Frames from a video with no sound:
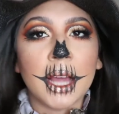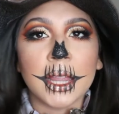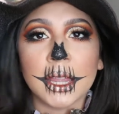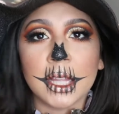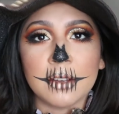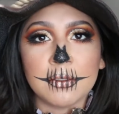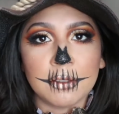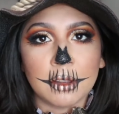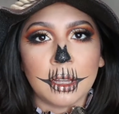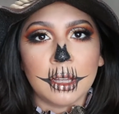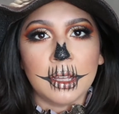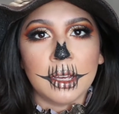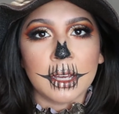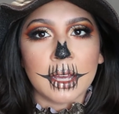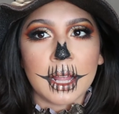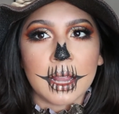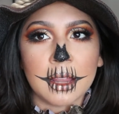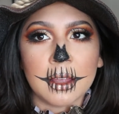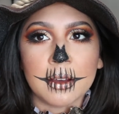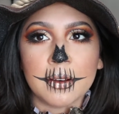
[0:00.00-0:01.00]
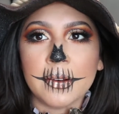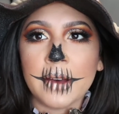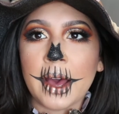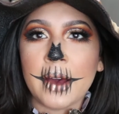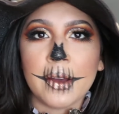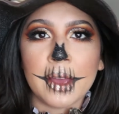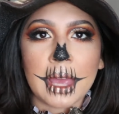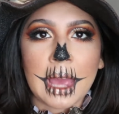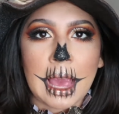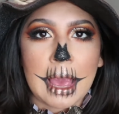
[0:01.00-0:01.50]
I love the look. I love
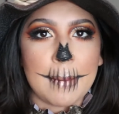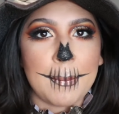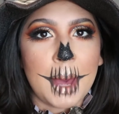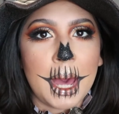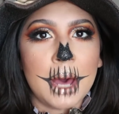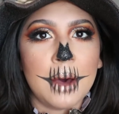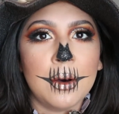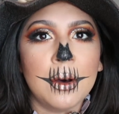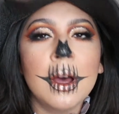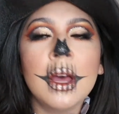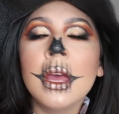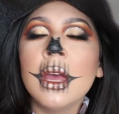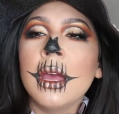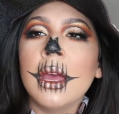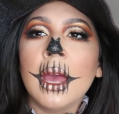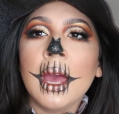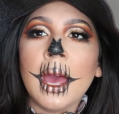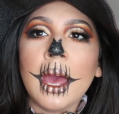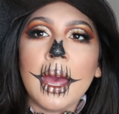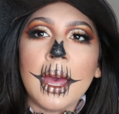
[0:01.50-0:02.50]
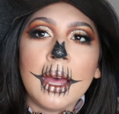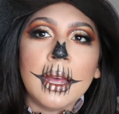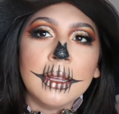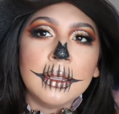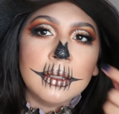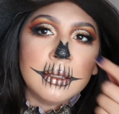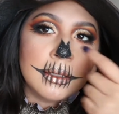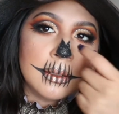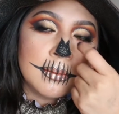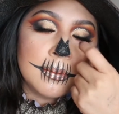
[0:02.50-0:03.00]
how it came out,
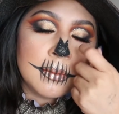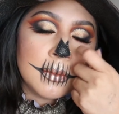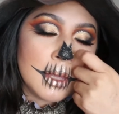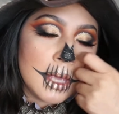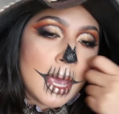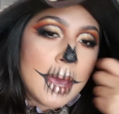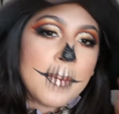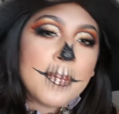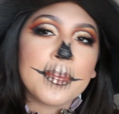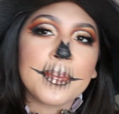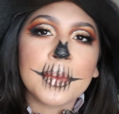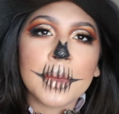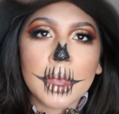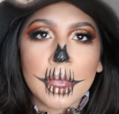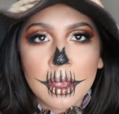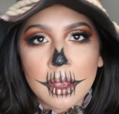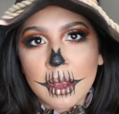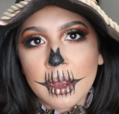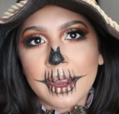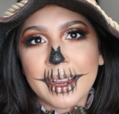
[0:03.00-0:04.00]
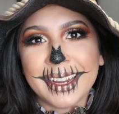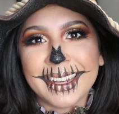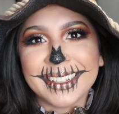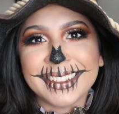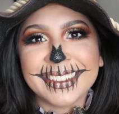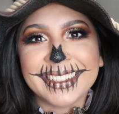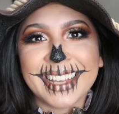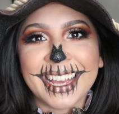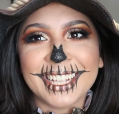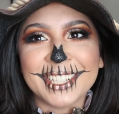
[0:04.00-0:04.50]
and yeah. All
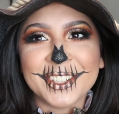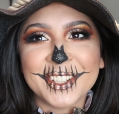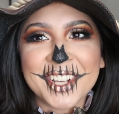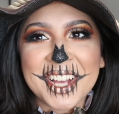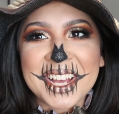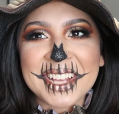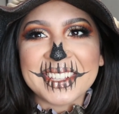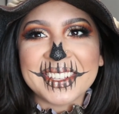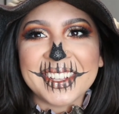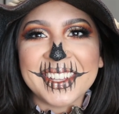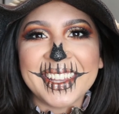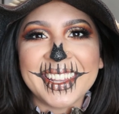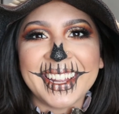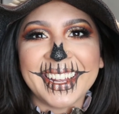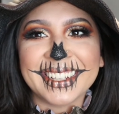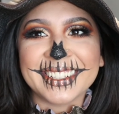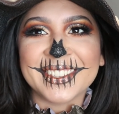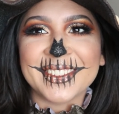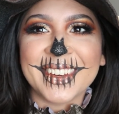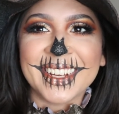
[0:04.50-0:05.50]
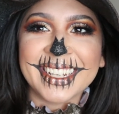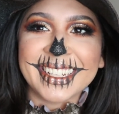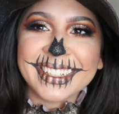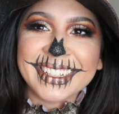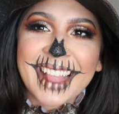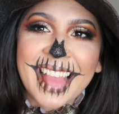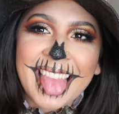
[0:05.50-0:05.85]
right, catch you guys on the next one.